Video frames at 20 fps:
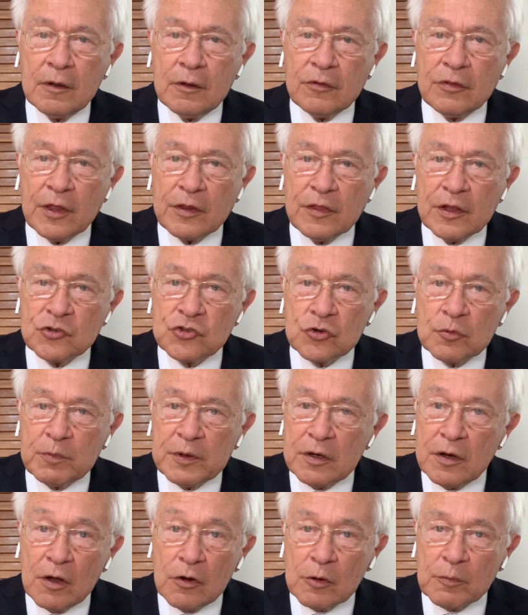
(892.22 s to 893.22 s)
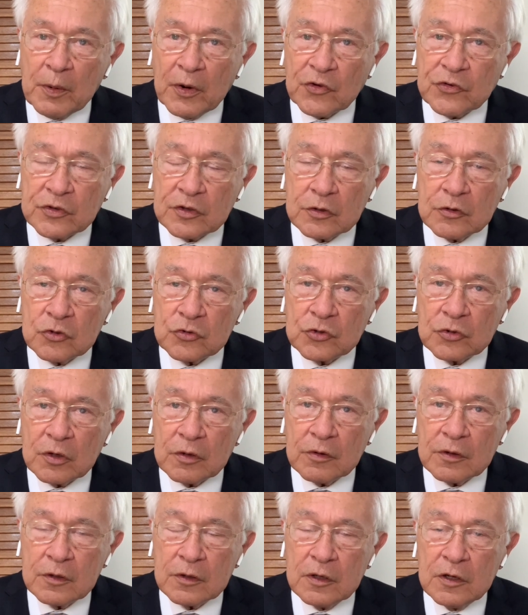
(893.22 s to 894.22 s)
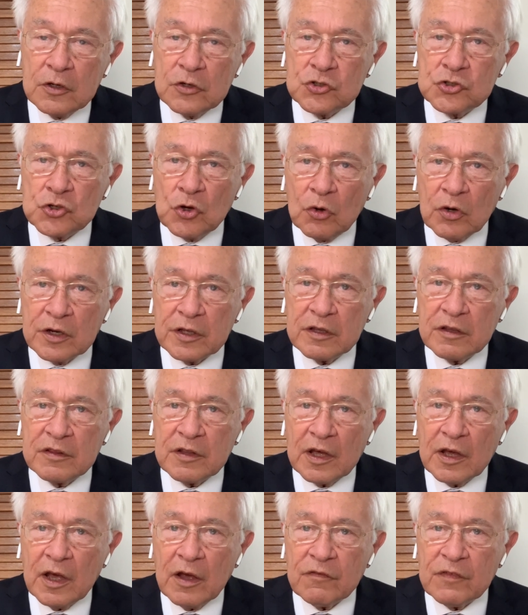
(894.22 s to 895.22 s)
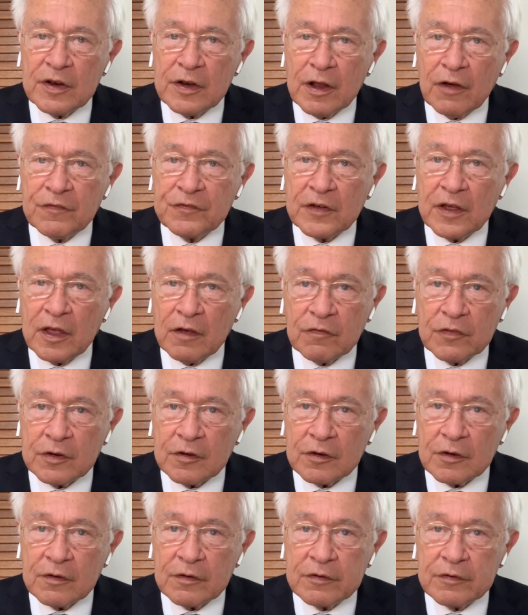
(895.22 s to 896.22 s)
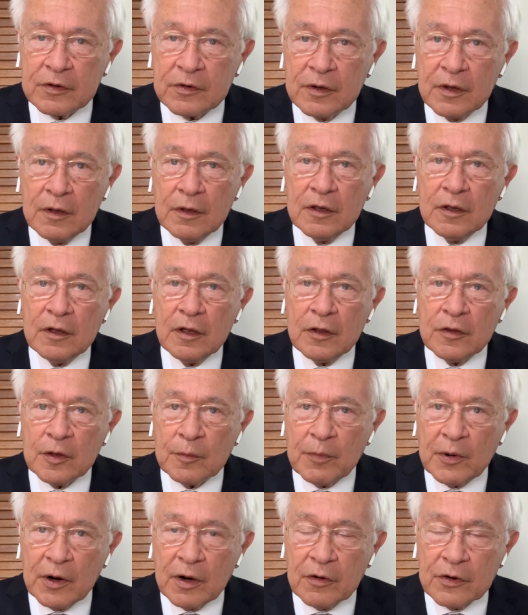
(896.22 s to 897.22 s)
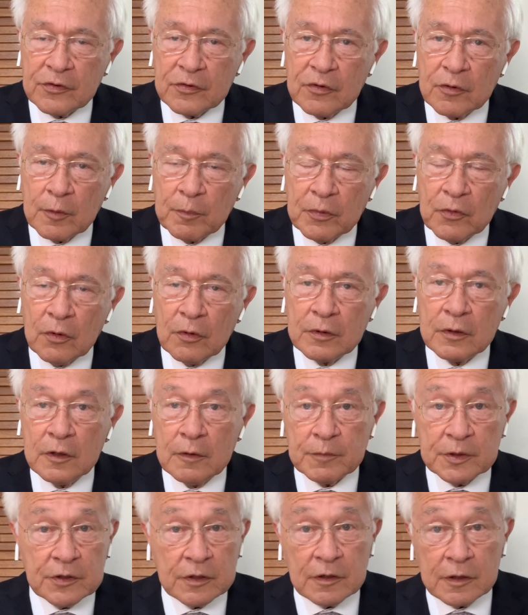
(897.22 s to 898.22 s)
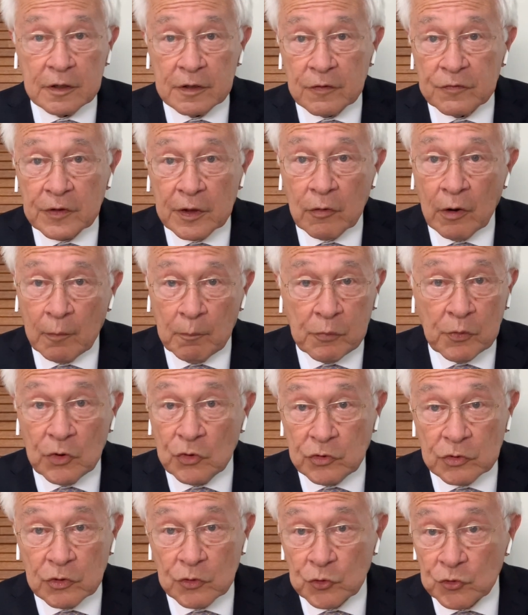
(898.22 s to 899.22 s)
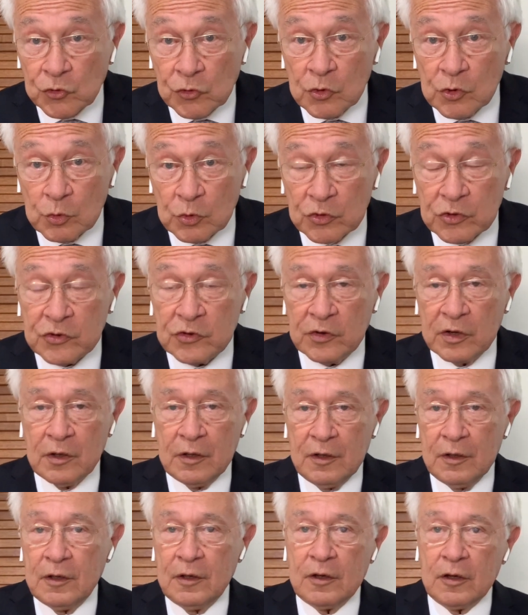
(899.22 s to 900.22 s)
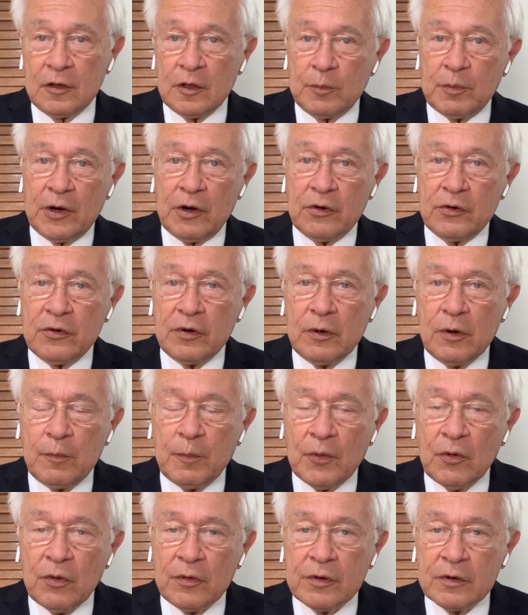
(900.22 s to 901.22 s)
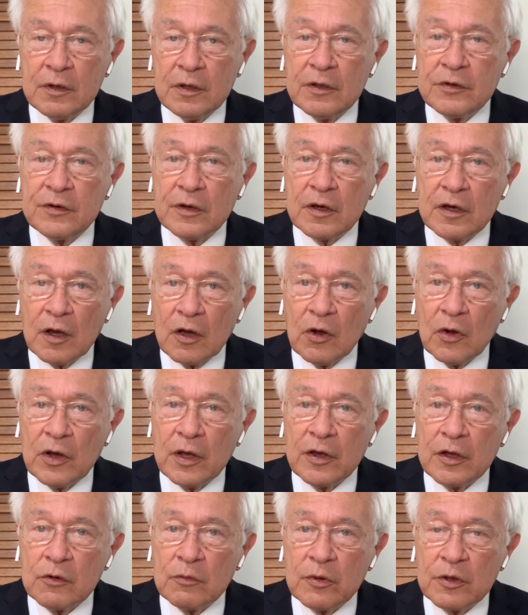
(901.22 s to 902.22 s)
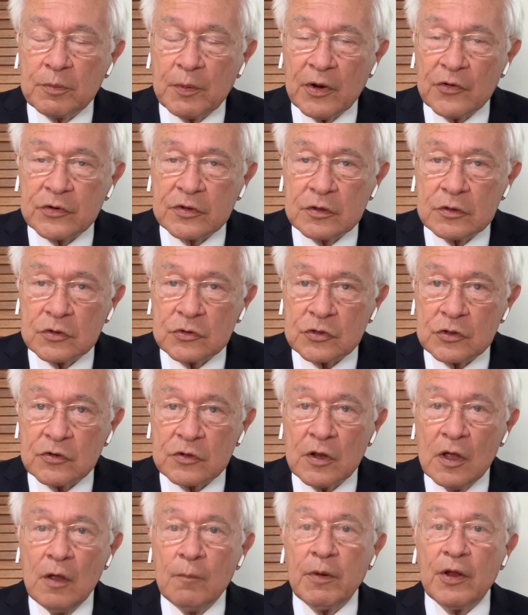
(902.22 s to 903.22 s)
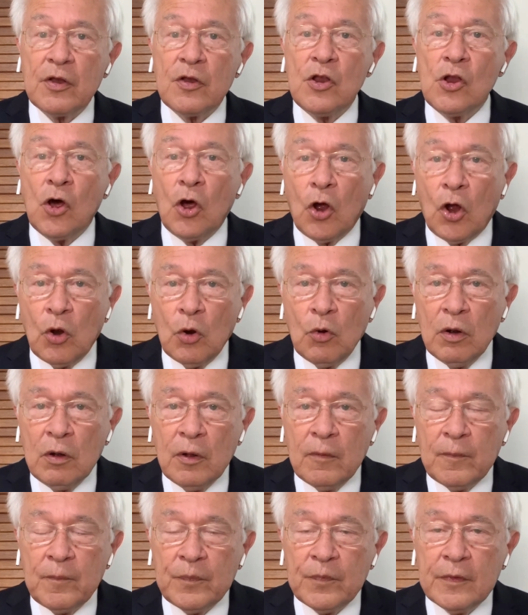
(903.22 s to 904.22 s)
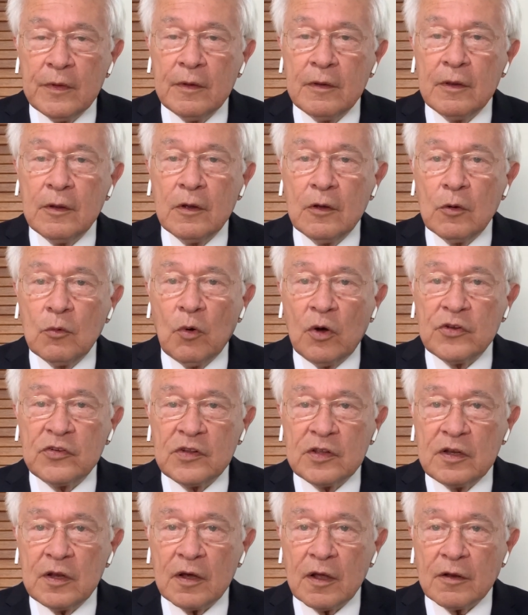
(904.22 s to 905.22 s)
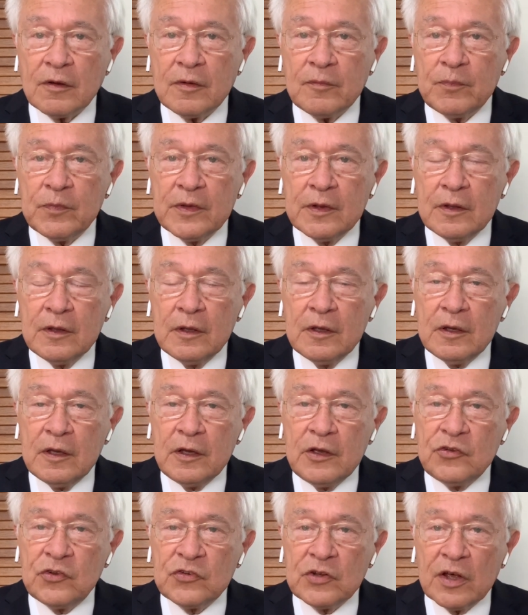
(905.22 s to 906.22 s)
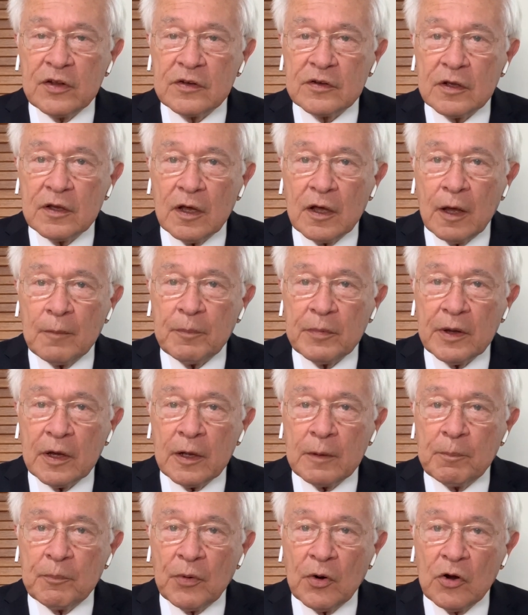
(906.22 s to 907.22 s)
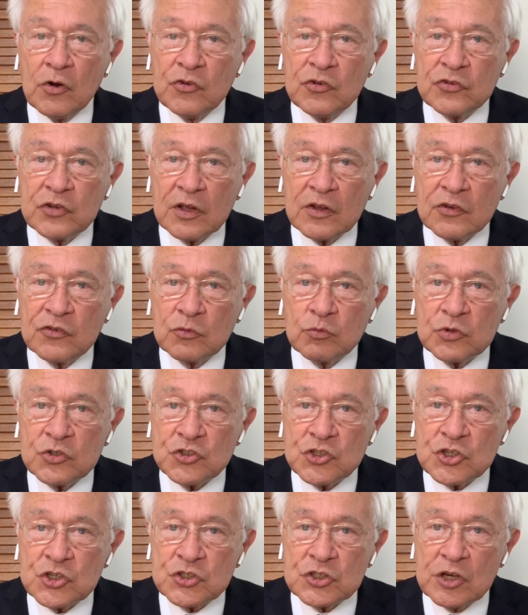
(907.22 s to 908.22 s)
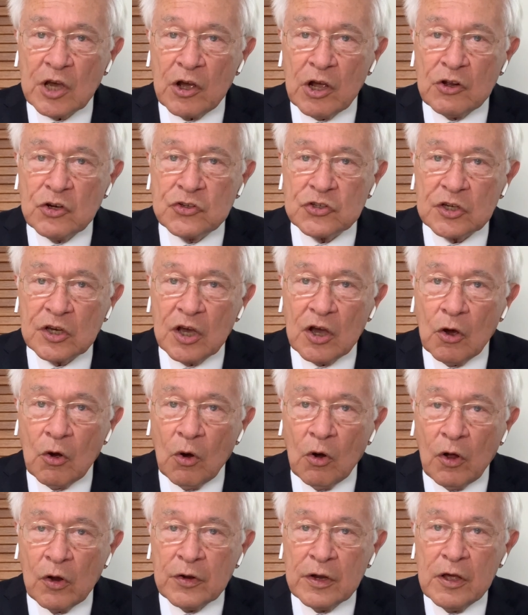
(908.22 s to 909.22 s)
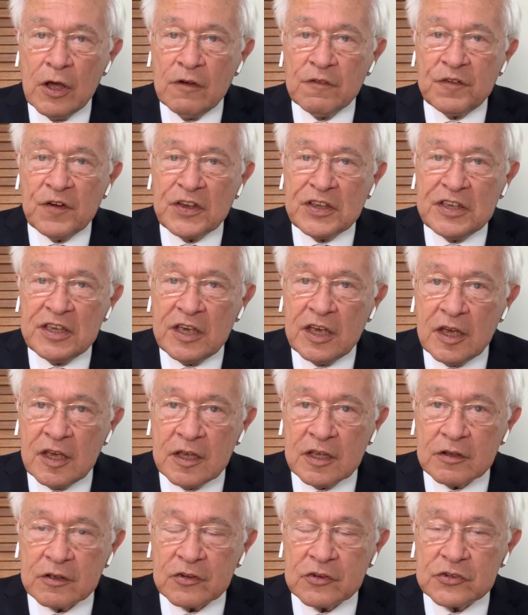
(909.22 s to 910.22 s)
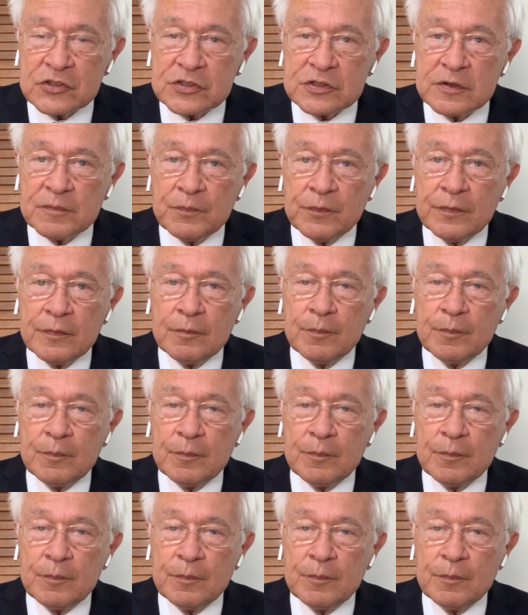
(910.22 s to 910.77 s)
then there should be no prosecutions. Surely they have enough evidence in the Brereton report, particularly if there are brutal truths in the Brereton report, to go ahead prosecutions. But no, what has he done? He set up a process which is going to go on for years.